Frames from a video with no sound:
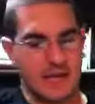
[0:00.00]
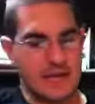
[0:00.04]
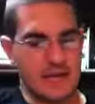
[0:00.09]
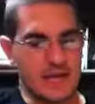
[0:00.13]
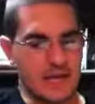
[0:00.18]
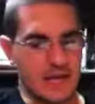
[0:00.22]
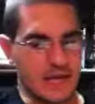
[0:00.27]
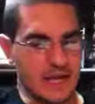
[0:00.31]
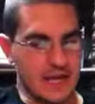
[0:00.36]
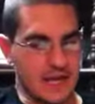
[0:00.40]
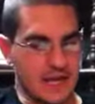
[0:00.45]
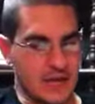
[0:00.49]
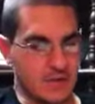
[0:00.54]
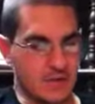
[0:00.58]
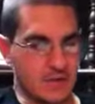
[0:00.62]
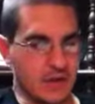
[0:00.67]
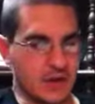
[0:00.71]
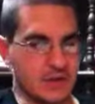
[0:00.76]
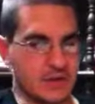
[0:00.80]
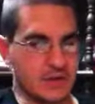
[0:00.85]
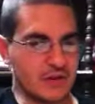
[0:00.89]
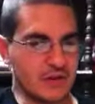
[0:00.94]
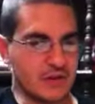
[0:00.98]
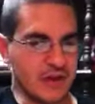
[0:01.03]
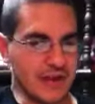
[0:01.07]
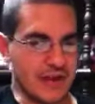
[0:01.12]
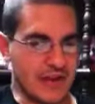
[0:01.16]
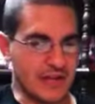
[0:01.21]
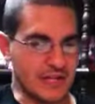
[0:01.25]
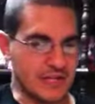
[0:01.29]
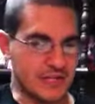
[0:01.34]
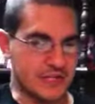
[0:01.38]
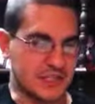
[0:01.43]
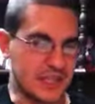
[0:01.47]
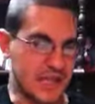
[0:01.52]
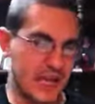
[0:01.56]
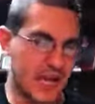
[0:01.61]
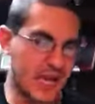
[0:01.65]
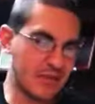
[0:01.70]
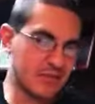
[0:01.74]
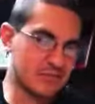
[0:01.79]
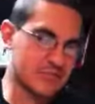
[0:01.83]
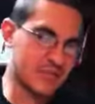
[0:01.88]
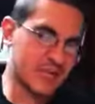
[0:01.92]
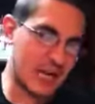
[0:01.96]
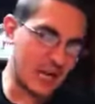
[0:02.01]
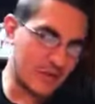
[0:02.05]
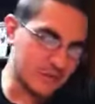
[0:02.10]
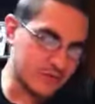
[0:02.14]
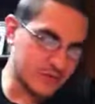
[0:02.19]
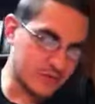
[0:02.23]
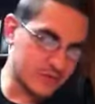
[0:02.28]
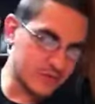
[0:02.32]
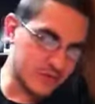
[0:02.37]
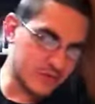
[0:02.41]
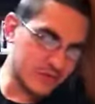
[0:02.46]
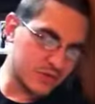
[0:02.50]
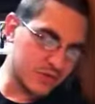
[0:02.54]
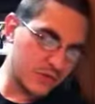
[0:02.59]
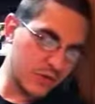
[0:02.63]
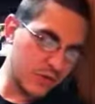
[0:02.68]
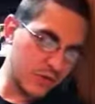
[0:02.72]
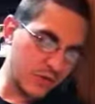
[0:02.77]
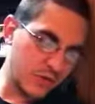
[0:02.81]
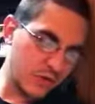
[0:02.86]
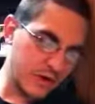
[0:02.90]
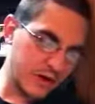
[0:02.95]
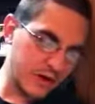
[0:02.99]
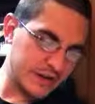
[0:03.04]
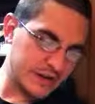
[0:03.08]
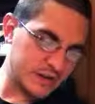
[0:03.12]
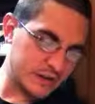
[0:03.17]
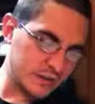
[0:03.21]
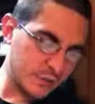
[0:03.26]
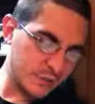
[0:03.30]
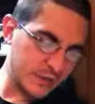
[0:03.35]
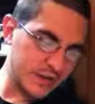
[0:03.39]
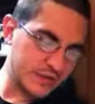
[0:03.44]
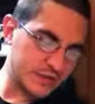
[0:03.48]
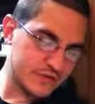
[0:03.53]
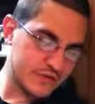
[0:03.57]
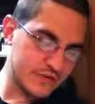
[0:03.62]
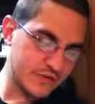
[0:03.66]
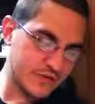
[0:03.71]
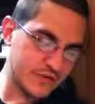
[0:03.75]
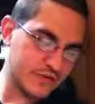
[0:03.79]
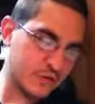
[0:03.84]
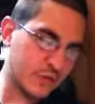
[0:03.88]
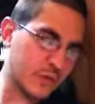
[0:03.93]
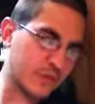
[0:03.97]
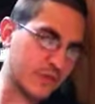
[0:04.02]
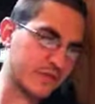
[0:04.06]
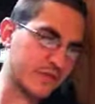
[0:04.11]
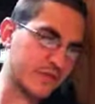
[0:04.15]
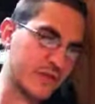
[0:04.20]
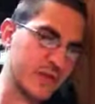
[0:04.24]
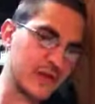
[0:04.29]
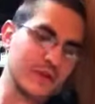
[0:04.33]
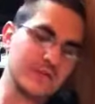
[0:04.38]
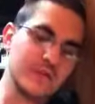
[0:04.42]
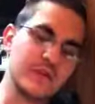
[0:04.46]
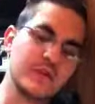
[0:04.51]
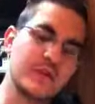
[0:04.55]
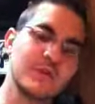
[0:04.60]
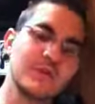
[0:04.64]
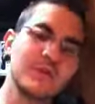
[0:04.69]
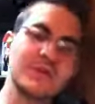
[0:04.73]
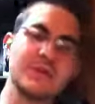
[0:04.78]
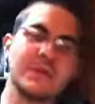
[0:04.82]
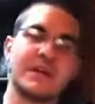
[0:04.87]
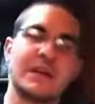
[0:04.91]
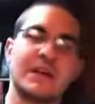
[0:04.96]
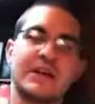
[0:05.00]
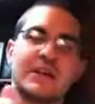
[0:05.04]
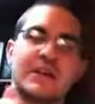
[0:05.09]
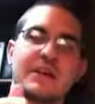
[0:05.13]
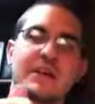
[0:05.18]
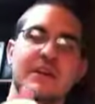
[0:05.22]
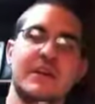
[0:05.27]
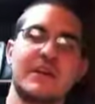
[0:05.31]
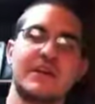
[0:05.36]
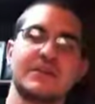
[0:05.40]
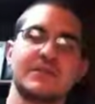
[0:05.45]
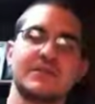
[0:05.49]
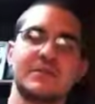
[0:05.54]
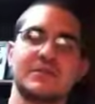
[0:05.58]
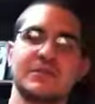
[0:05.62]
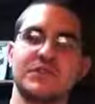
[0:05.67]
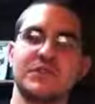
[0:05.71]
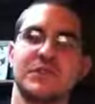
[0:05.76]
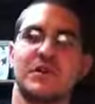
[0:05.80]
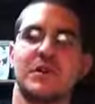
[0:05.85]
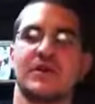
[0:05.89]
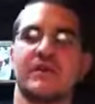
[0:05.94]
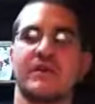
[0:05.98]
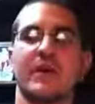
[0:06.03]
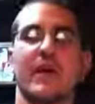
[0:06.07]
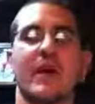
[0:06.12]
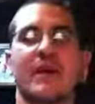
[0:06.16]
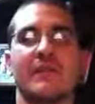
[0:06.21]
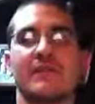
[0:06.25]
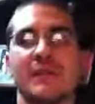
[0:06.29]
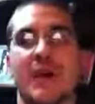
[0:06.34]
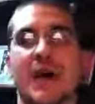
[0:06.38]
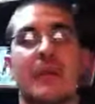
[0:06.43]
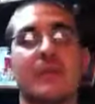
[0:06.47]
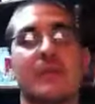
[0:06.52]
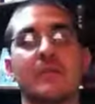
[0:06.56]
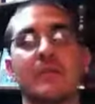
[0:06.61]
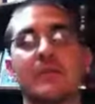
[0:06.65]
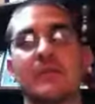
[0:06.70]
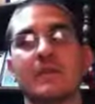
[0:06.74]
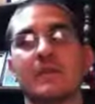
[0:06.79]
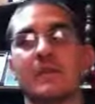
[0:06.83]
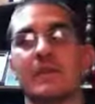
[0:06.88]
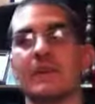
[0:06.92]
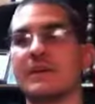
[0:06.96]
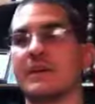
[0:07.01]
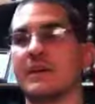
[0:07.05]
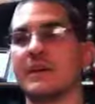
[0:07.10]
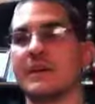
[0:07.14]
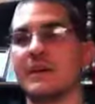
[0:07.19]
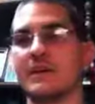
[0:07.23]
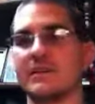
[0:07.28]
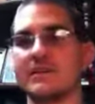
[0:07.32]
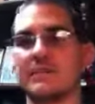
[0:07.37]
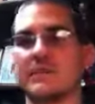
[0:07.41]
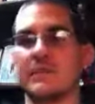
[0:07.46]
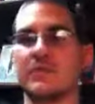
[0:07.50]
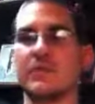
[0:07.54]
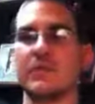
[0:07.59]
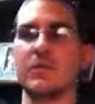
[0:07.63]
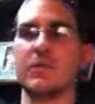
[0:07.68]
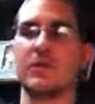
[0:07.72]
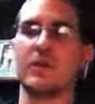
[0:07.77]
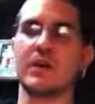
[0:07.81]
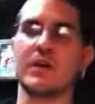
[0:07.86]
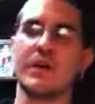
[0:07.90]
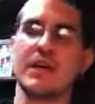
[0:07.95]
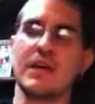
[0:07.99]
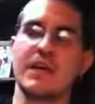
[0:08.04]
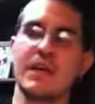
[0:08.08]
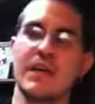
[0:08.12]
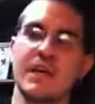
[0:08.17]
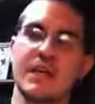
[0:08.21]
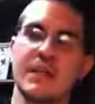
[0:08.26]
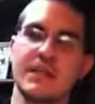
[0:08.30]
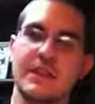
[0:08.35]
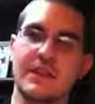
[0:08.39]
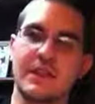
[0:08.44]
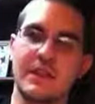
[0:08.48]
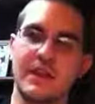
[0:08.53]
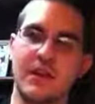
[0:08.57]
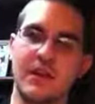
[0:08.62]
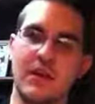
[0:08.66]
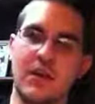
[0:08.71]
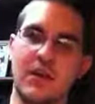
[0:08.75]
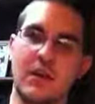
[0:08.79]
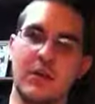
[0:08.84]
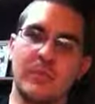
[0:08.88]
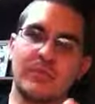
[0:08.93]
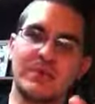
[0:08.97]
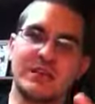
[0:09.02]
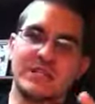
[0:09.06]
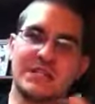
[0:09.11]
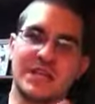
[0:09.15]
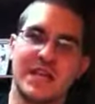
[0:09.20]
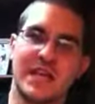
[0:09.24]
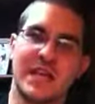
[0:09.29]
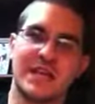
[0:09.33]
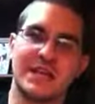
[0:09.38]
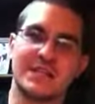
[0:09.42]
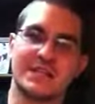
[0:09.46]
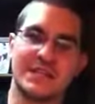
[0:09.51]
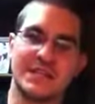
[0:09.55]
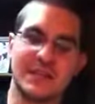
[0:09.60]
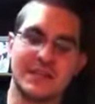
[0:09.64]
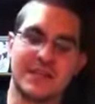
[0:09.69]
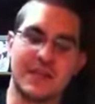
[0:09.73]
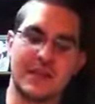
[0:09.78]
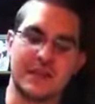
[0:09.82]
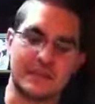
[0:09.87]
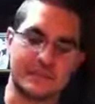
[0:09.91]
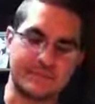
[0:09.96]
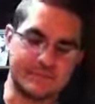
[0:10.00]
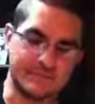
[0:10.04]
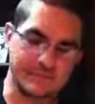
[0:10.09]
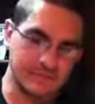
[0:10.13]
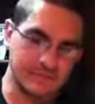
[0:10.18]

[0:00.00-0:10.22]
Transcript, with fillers: And we're going to be looking at James chapter 1, 22 through 25. And then we're going to be looking at the Gospel of John. If we have time, we'll be looking at the Gospel of Luke. That they all pertain together.